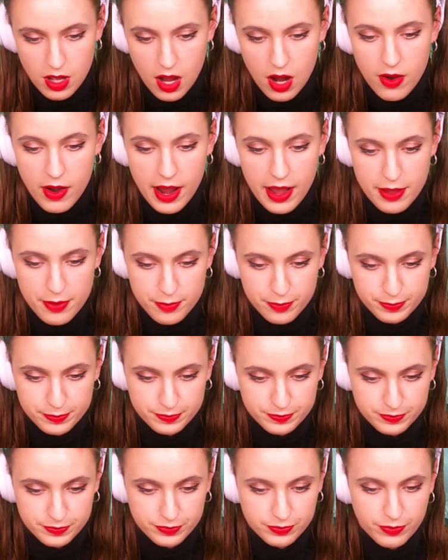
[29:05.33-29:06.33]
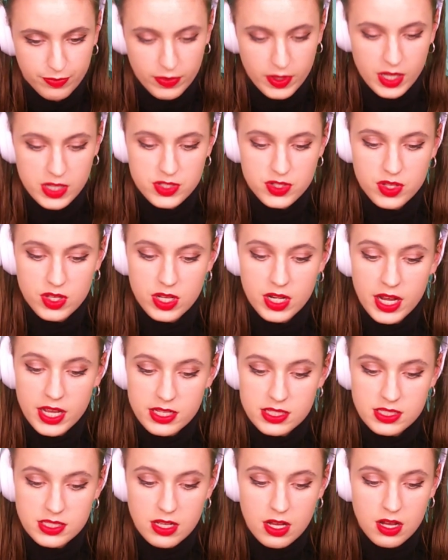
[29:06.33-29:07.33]
Alright. So the
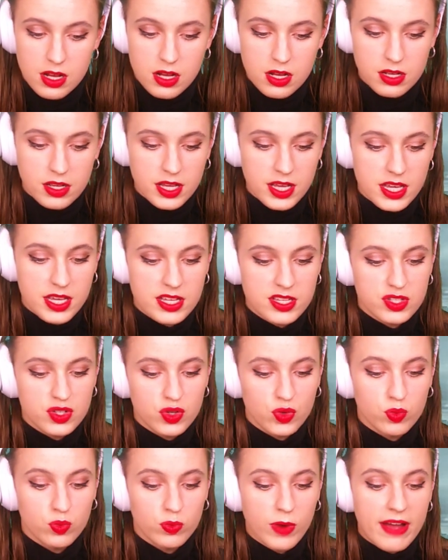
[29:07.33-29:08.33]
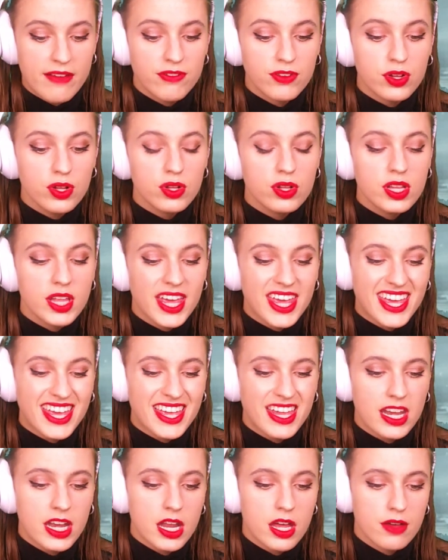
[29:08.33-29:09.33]
next song is Revel
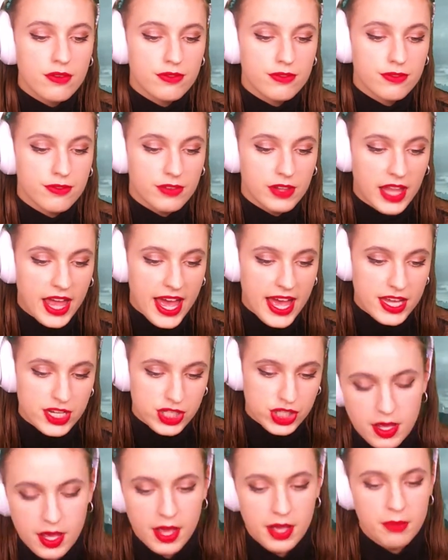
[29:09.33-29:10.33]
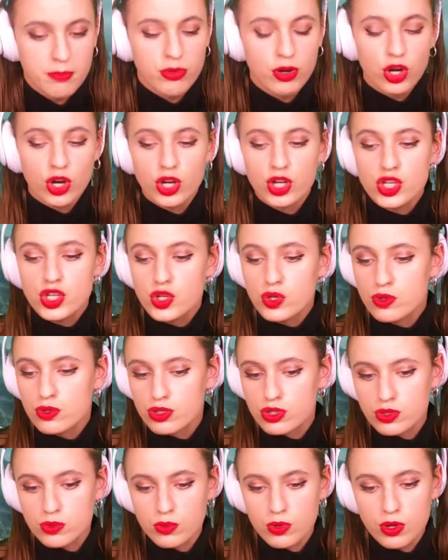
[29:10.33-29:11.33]
in Flesh. And per
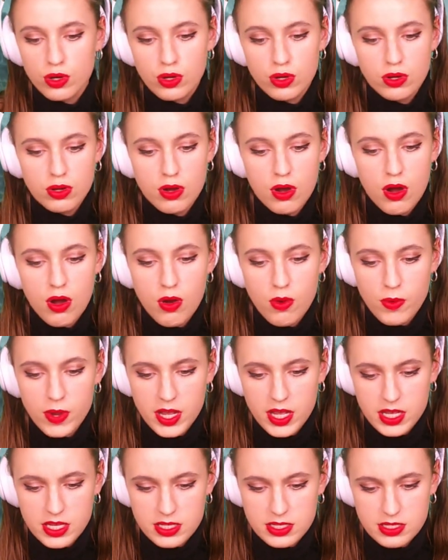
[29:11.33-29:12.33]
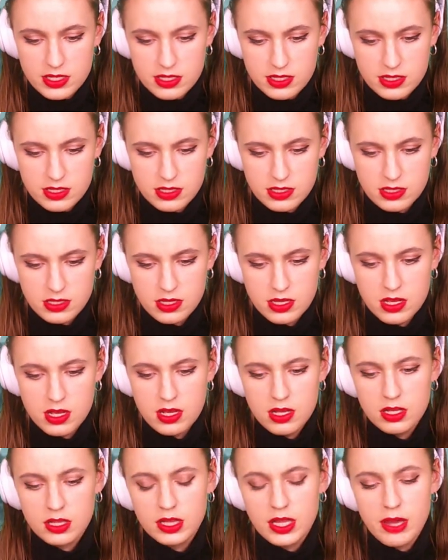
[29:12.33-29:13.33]
usual, always
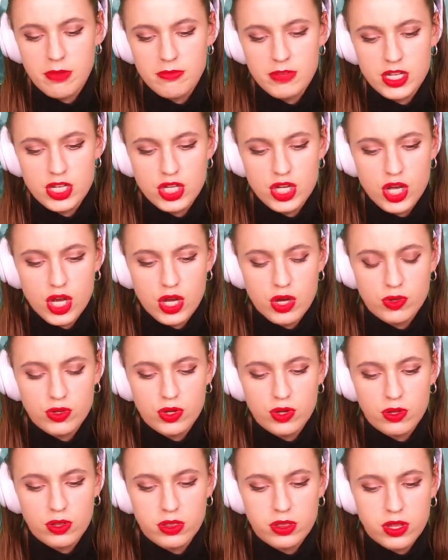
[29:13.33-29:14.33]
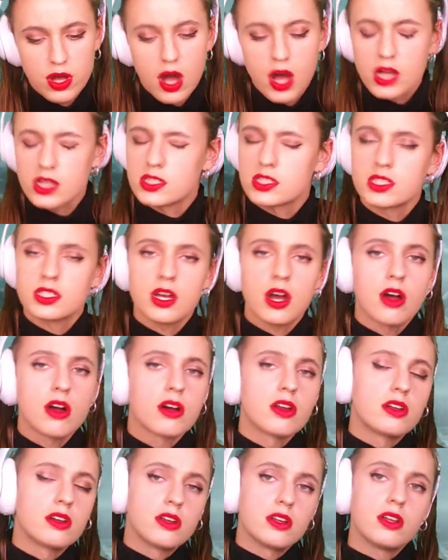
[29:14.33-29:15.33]
let me know your thoughts
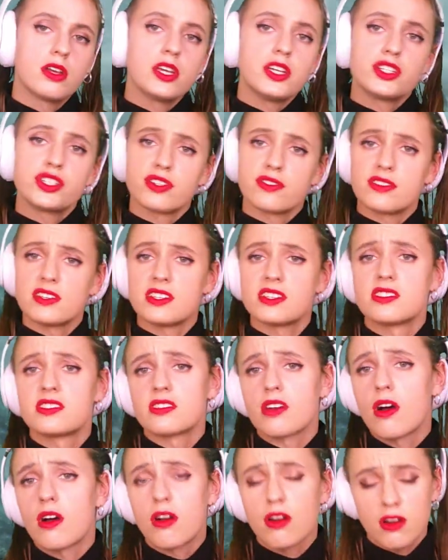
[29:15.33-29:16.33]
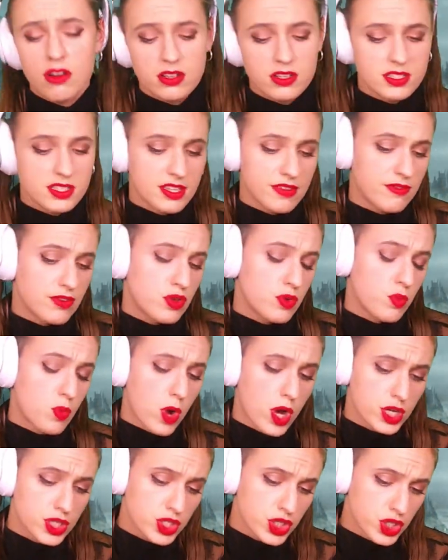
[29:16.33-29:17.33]
on each of these songs if you
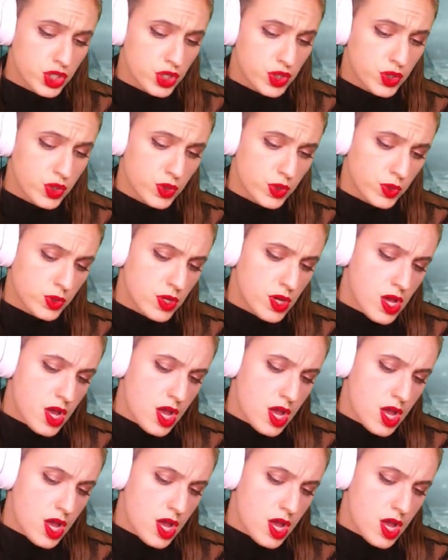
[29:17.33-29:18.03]
want to.